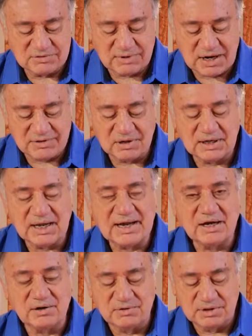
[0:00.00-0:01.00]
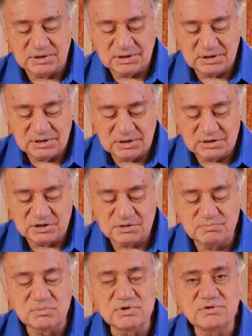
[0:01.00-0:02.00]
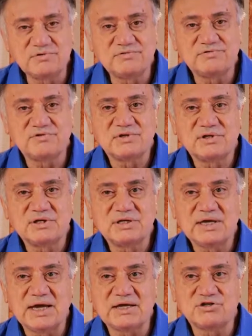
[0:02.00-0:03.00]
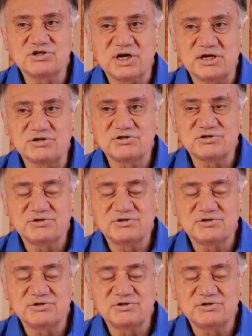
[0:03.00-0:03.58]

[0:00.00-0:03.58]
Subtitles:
rather allowed to move and change.